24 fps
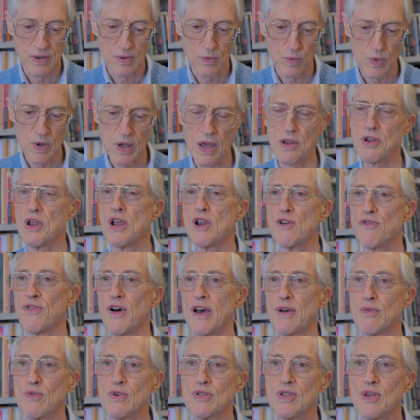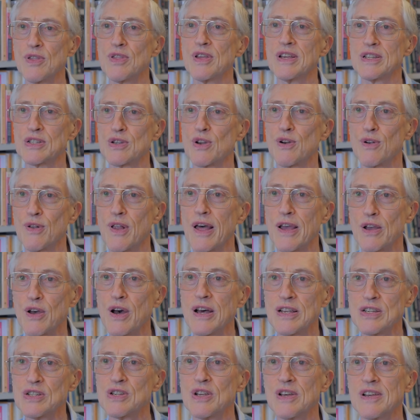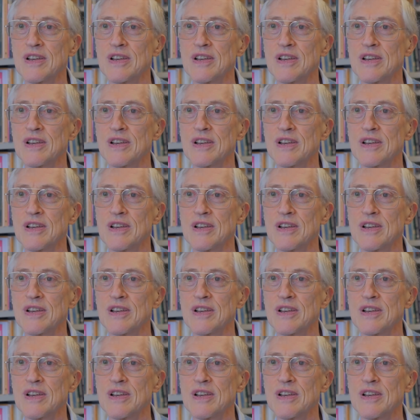we identify with the things that are like us.